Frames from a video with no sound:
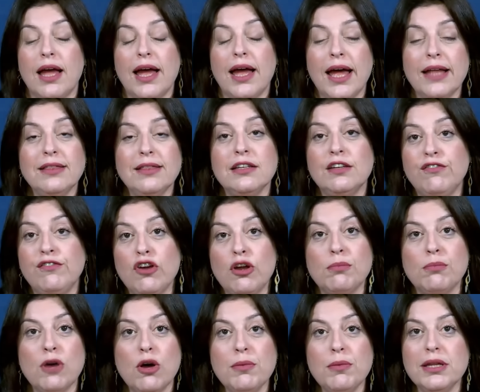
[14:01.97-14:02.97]
at this very
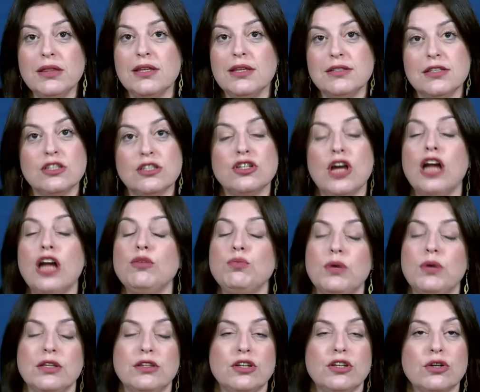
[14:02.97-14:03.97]
moment, this is not
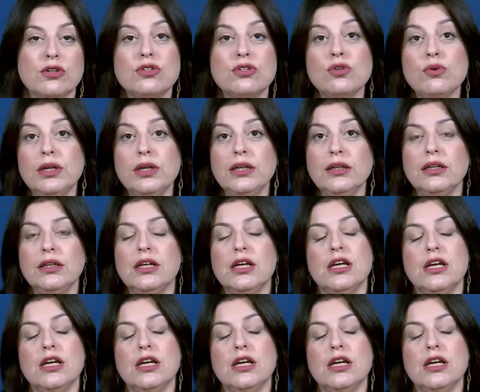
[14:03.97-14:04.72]
what they're doing,